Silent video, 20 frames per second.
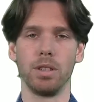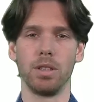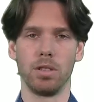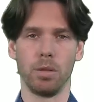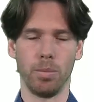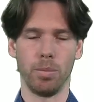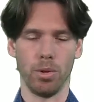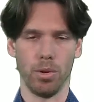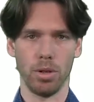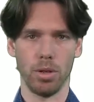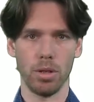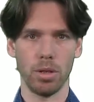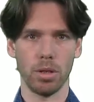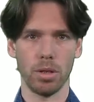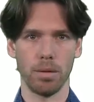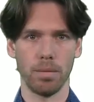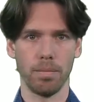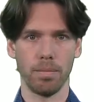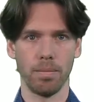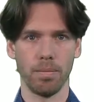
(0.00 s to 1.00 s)
is a bird.
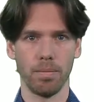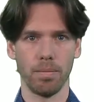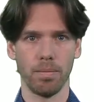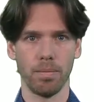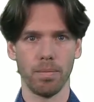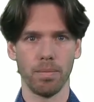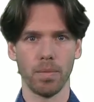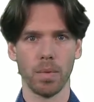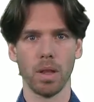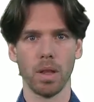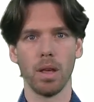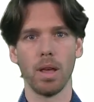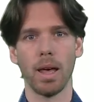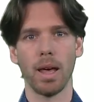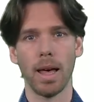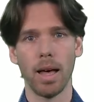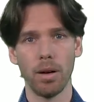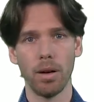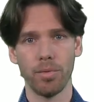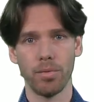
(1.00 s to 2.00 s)

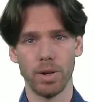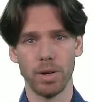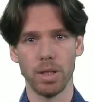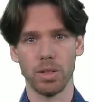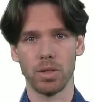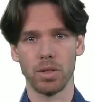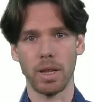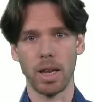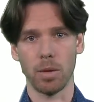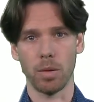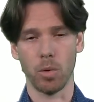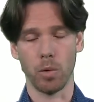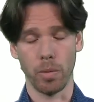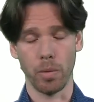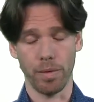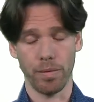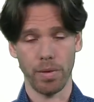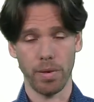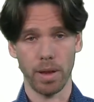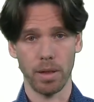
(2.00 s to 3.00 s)
Alfred is an animal
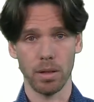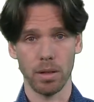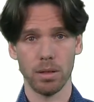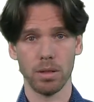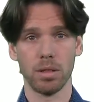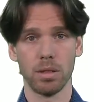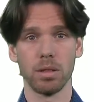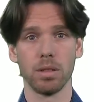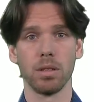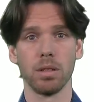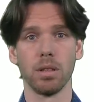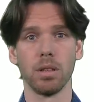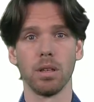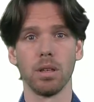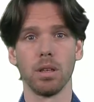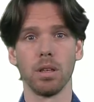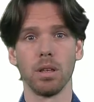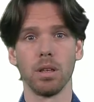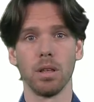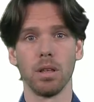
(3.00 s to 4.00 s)
with feathers,
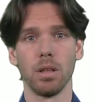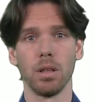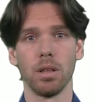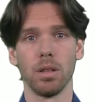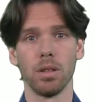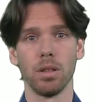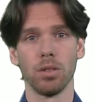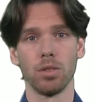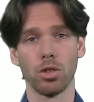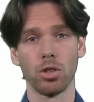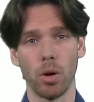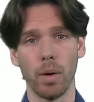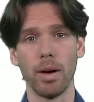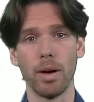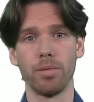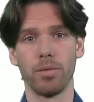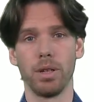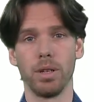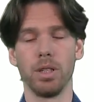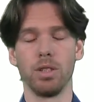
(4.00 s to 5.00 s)
so
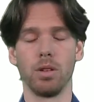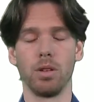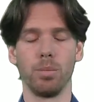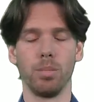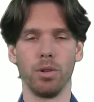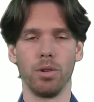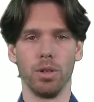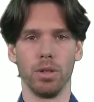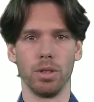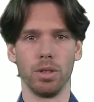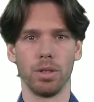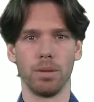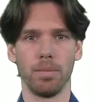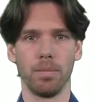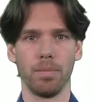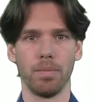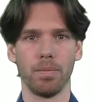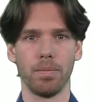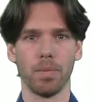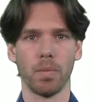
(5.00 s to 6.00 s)
Alfred is a bird.
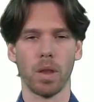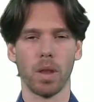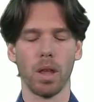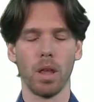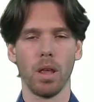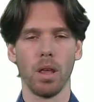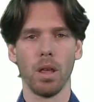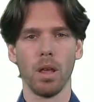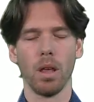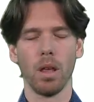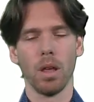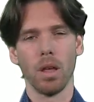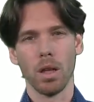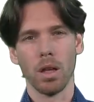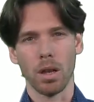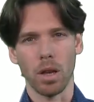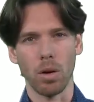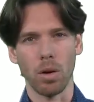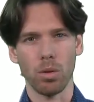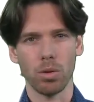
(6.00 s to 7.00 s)

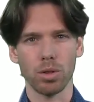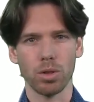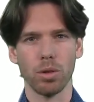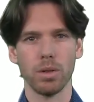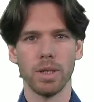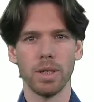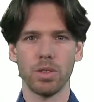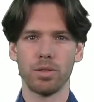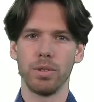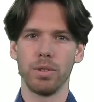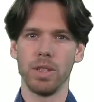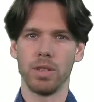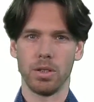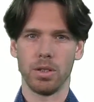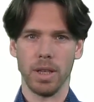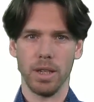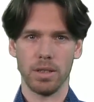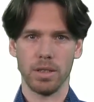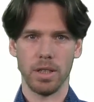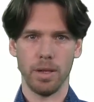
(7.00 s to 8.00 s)
Now also this
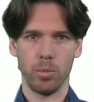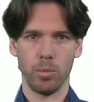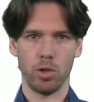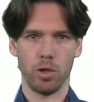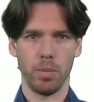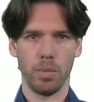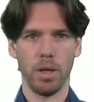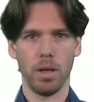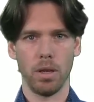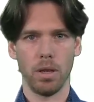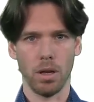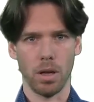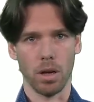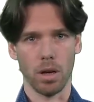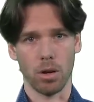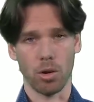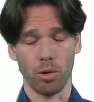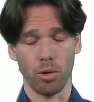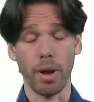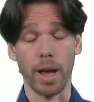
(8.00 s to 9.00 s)
reasoning seems to be
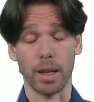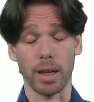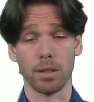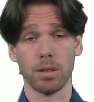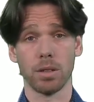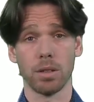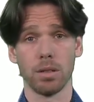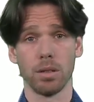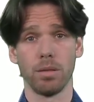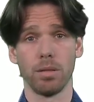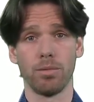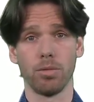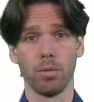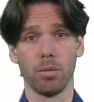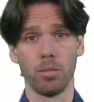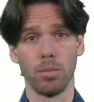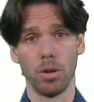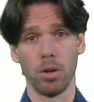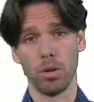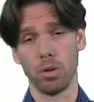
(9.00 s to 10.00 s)
correct
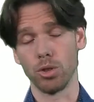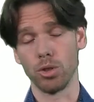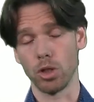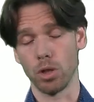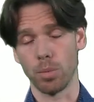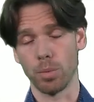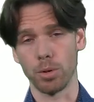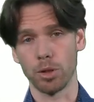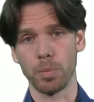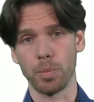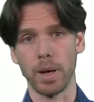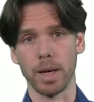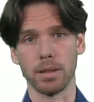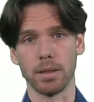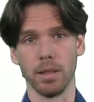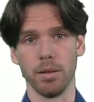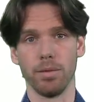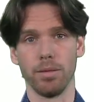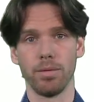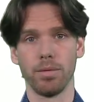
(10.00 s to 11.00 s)
from a logical
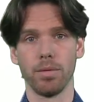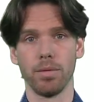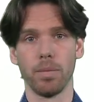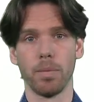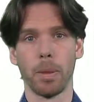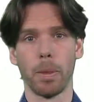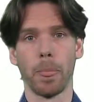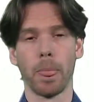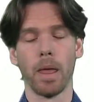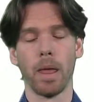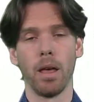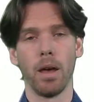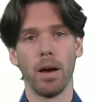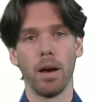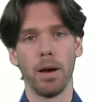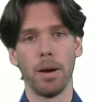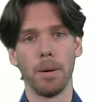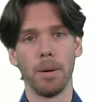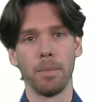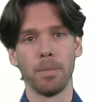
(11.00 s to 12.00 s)
perspective.
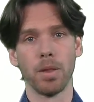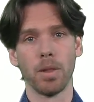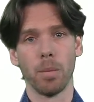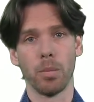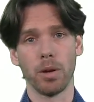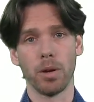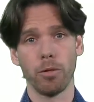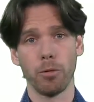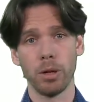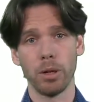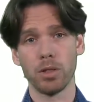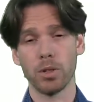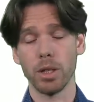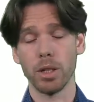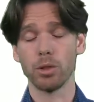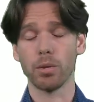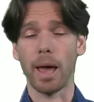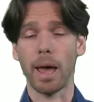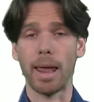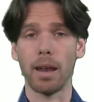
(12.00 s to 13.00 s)
But if we try
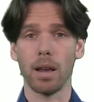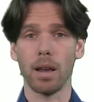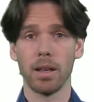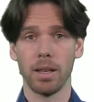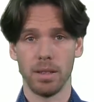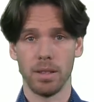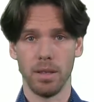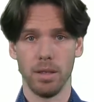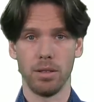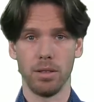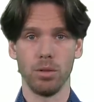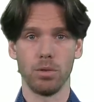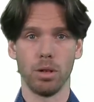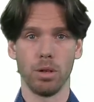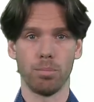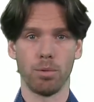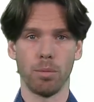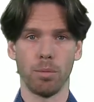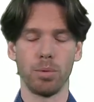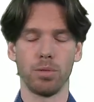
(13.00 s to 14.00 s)
to analyze it
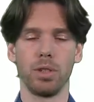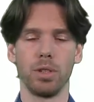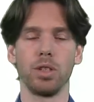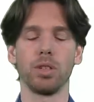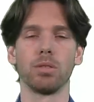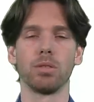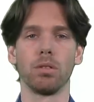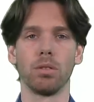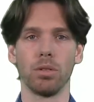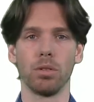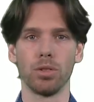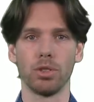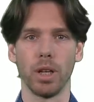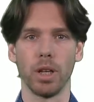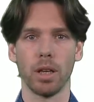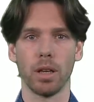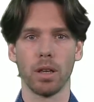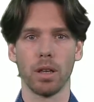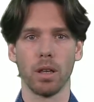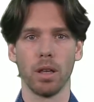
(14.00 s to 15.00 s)
using propositional
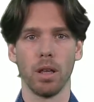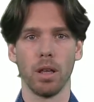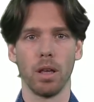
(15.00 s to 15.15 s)
logic,